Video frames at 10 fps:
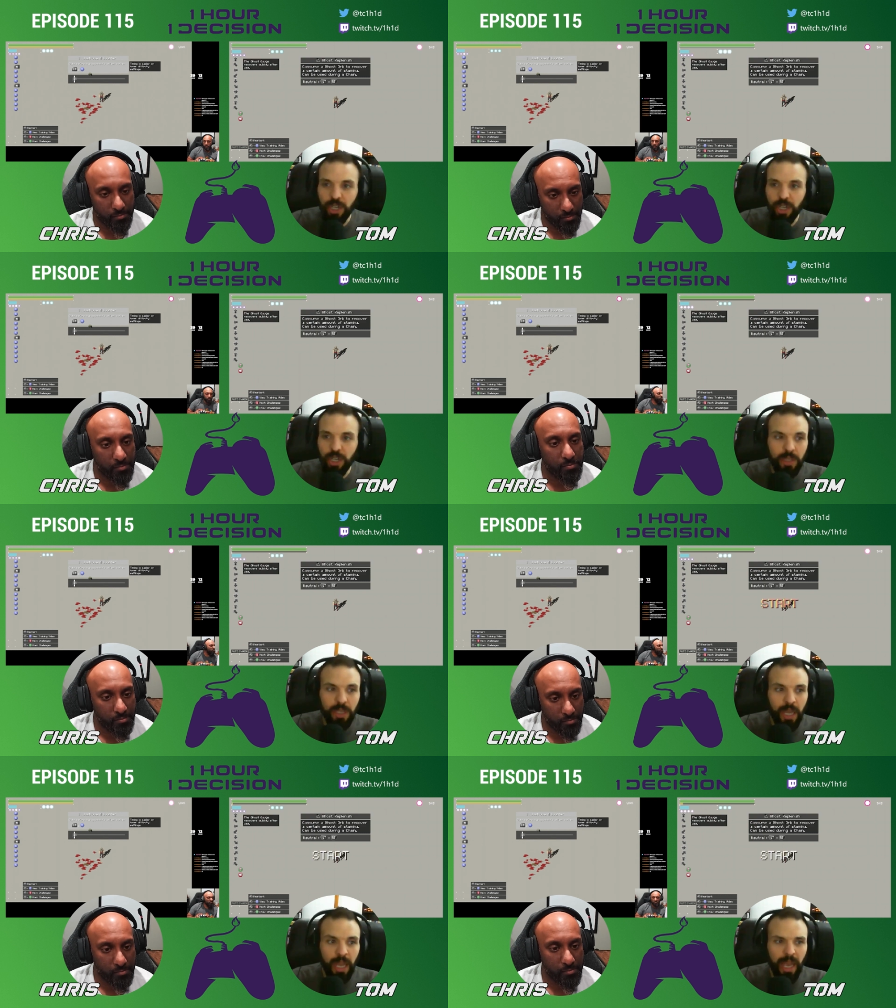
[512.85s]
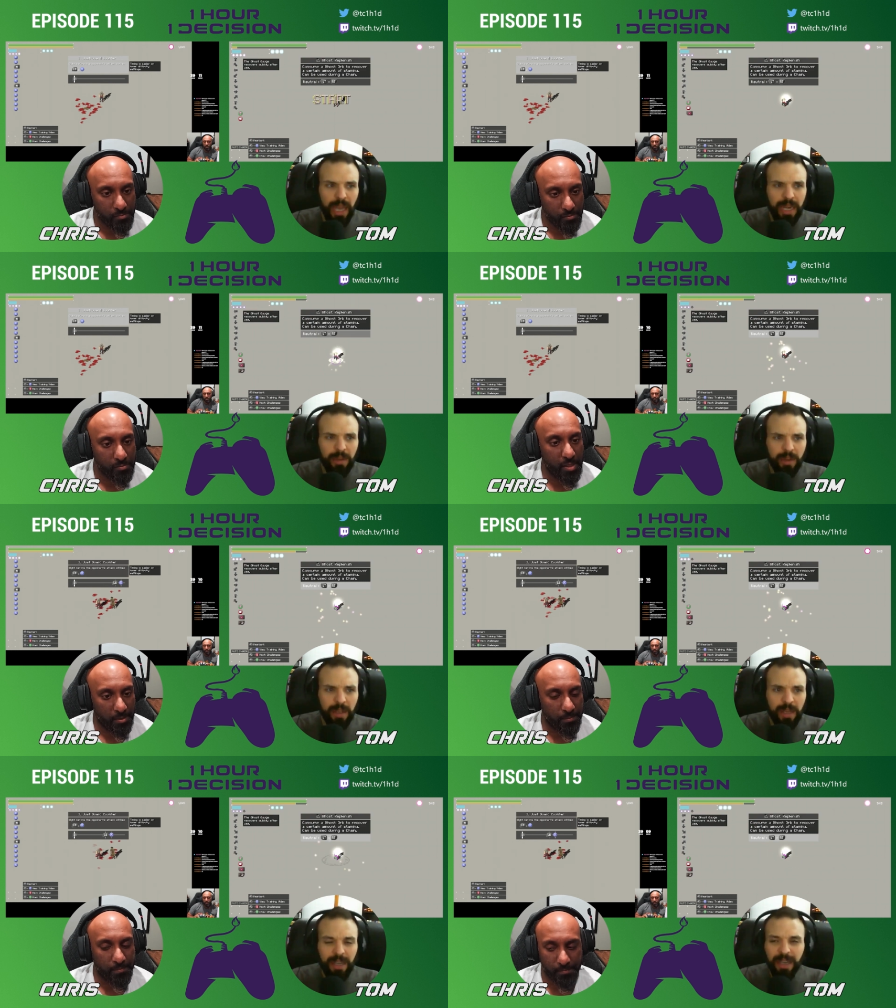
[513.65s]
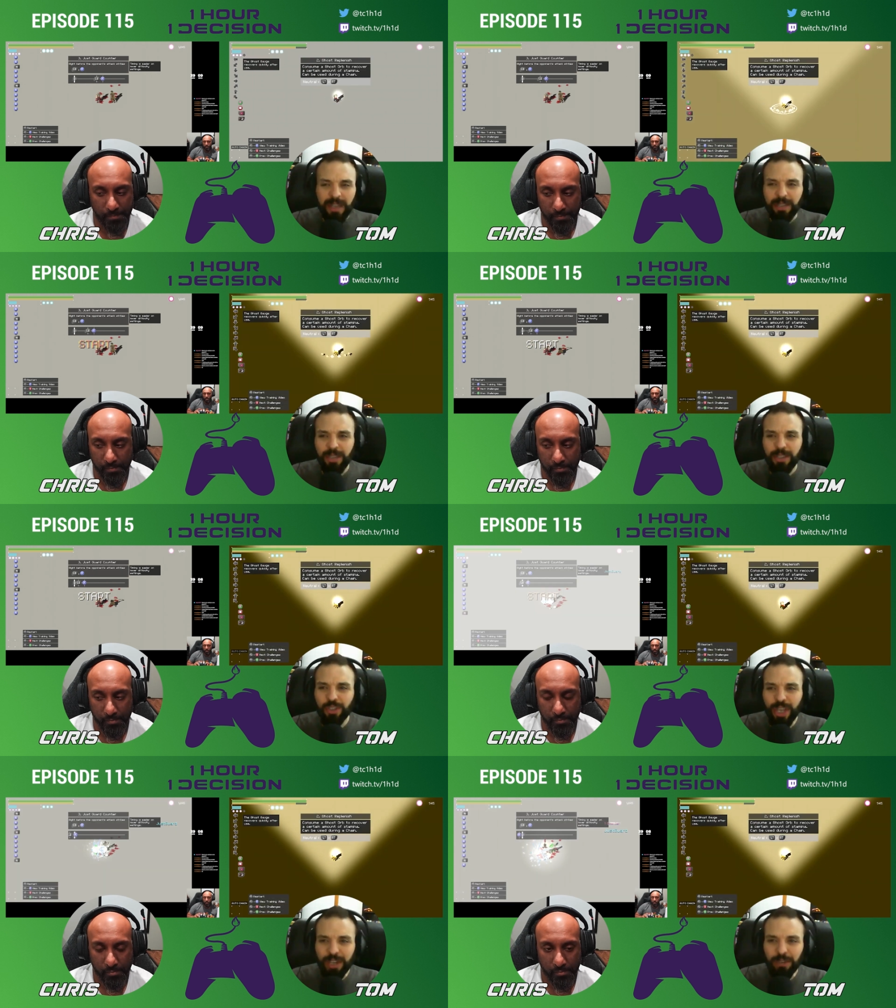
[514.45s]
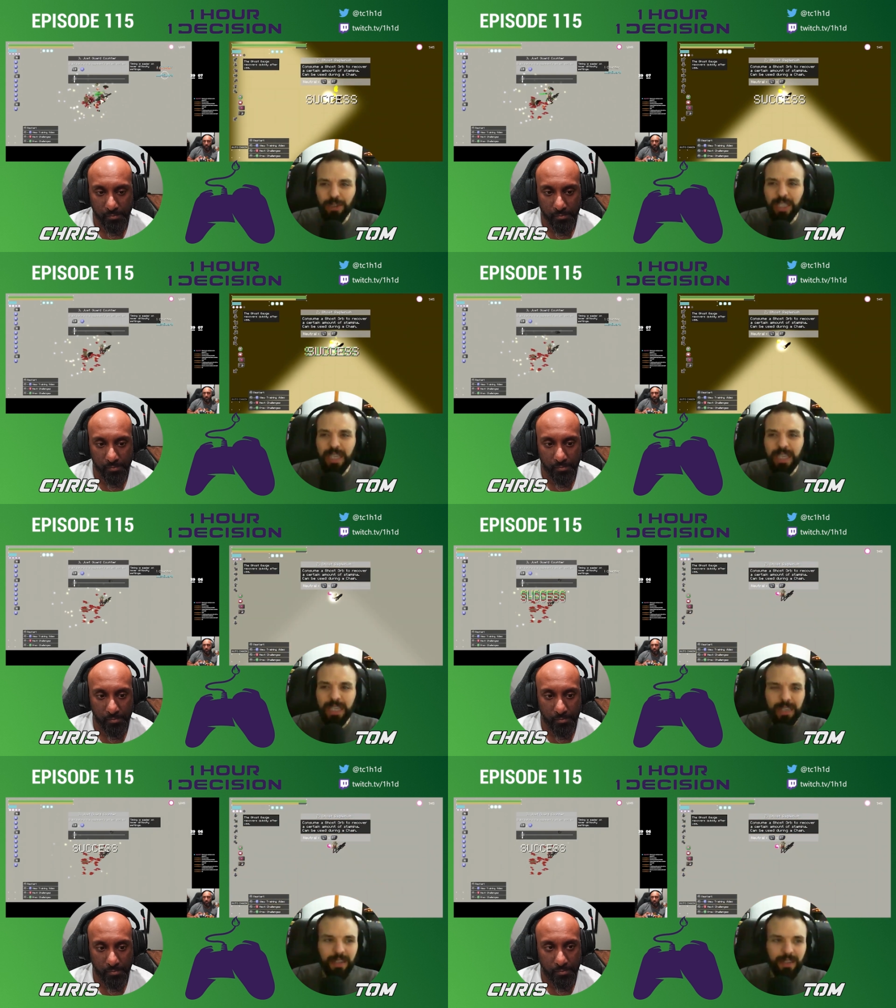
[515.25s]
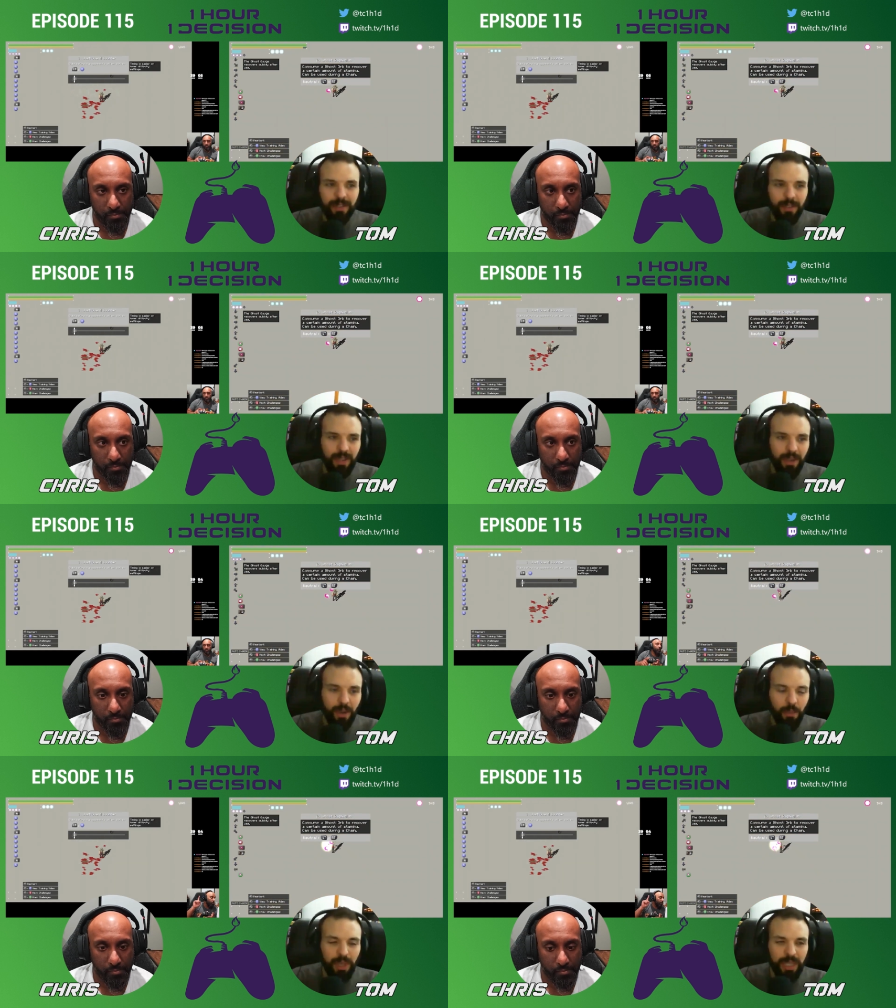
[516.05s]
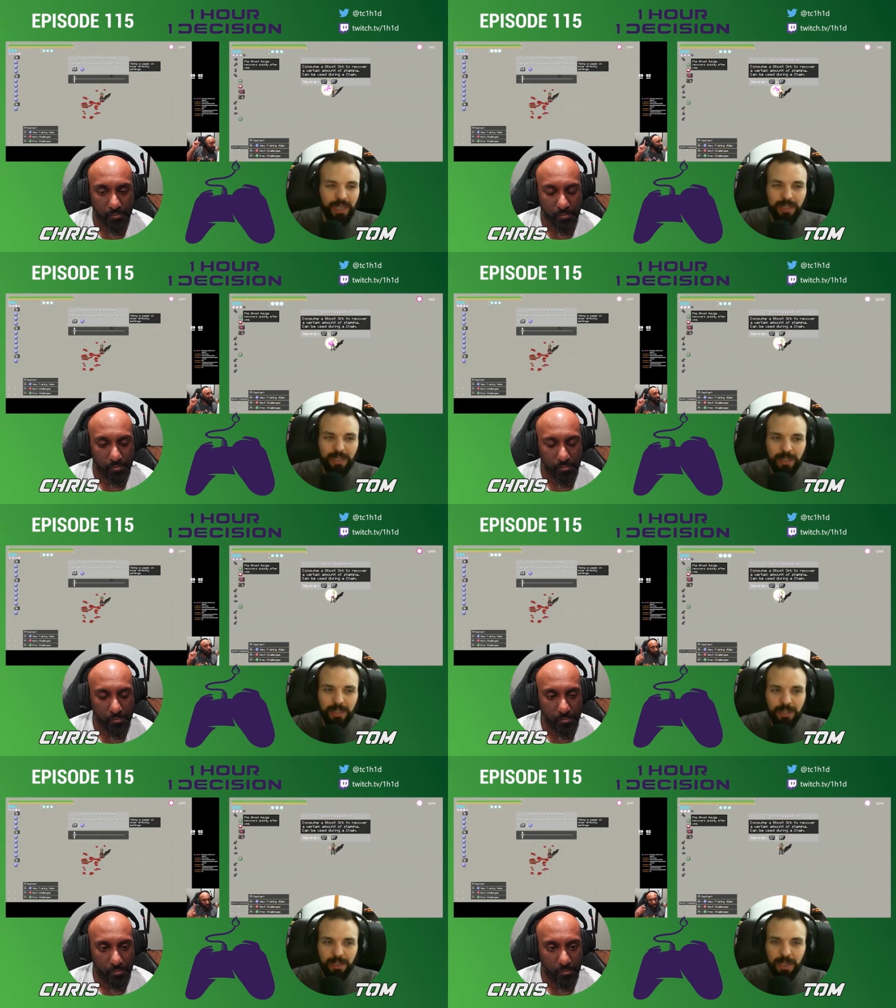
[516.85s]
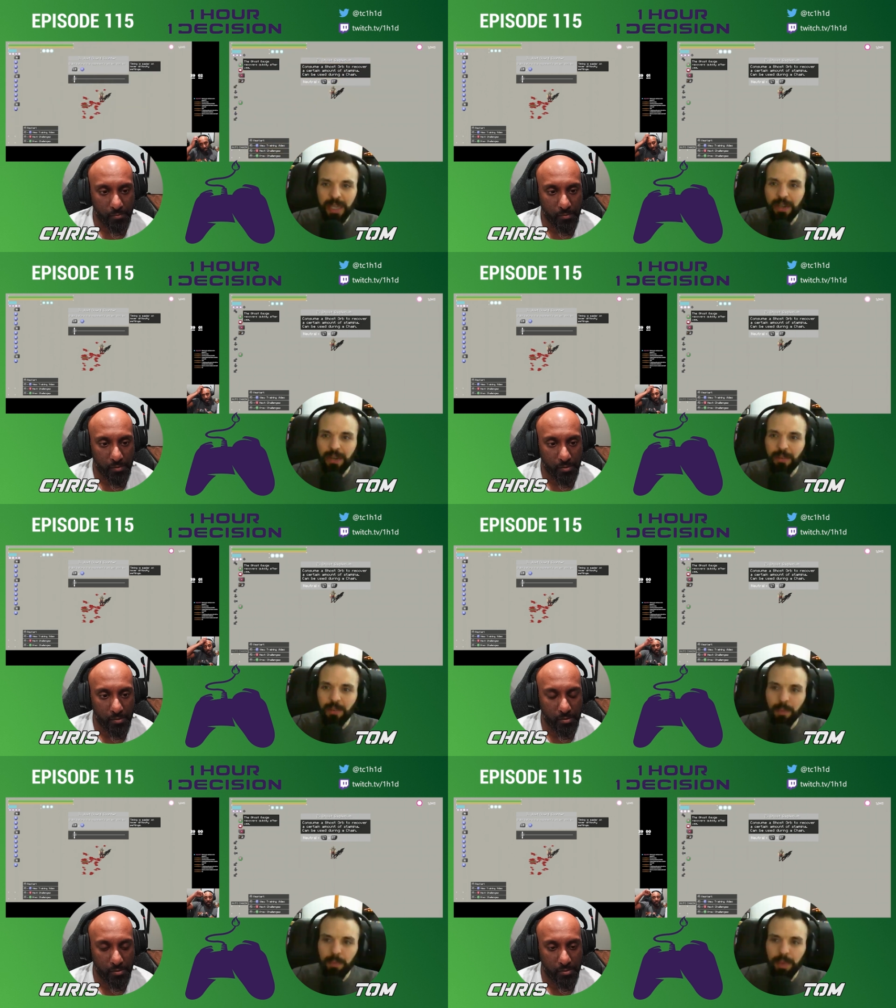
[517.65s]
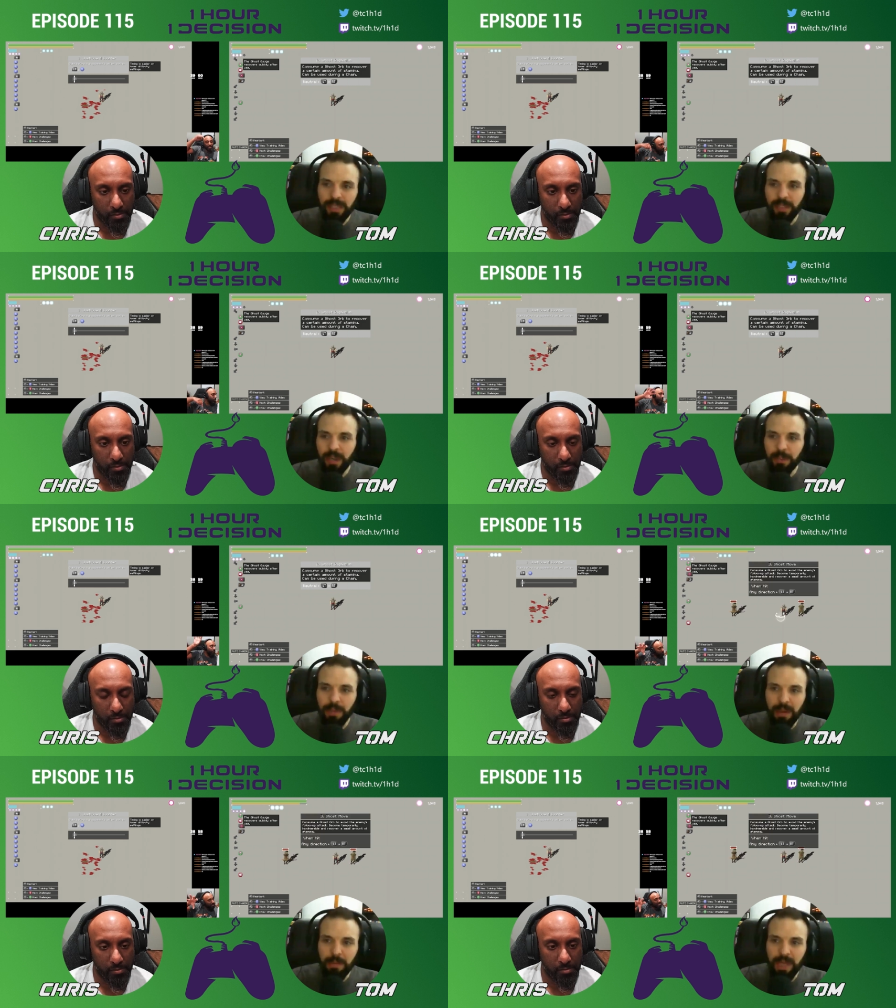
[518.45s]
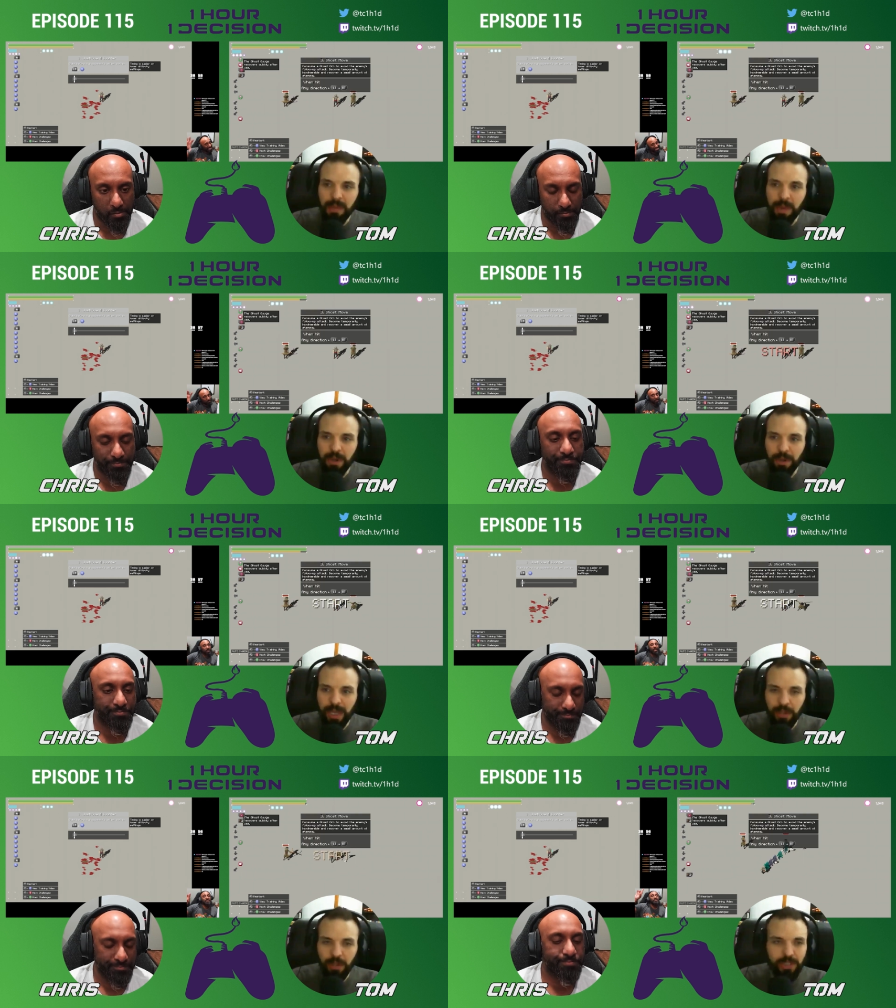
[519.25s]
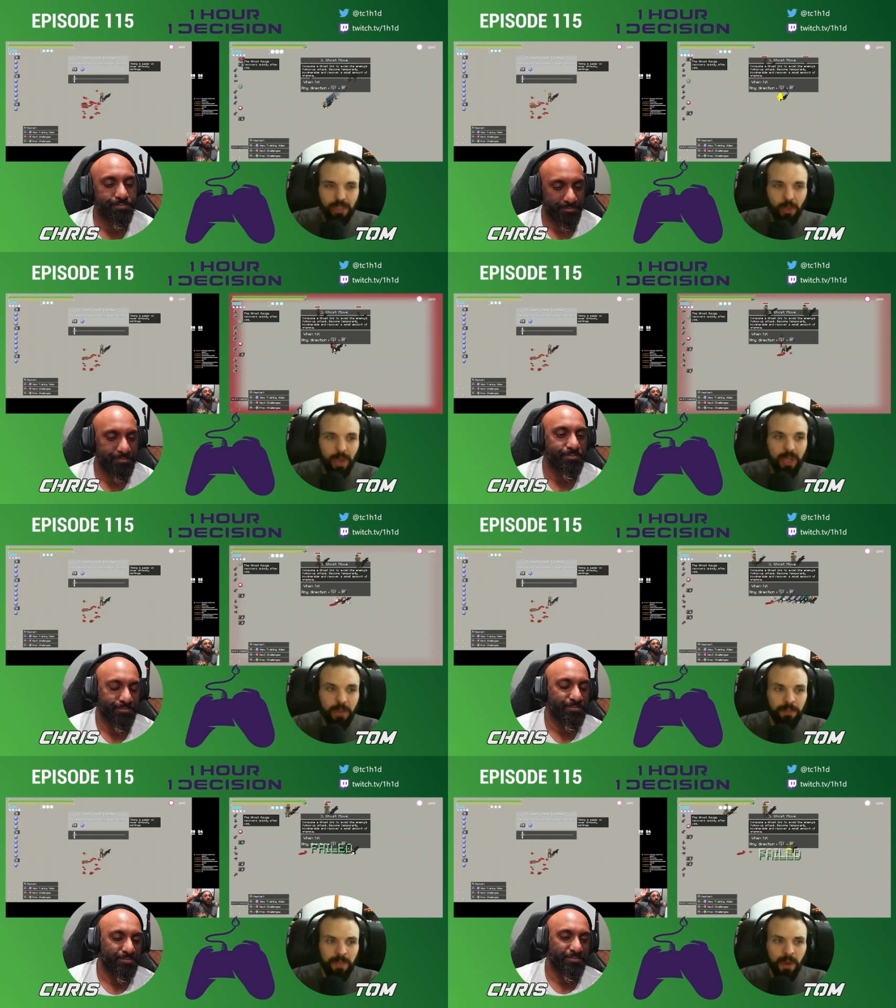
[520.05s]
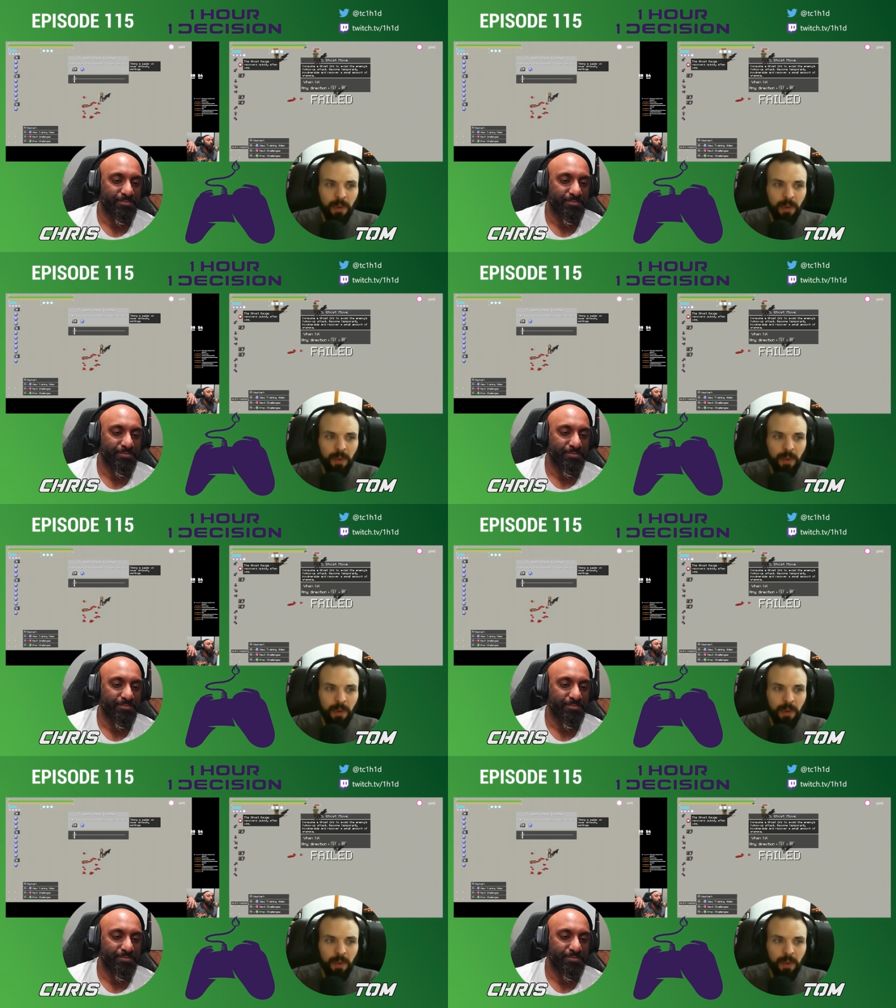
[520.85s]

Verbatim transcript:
Speaker 1: mm-hmm. shone. And it yeah.
Speaker 2: generally, you know, and we'll get into this a little bit later, but pixel art and me maybe don't get along so well.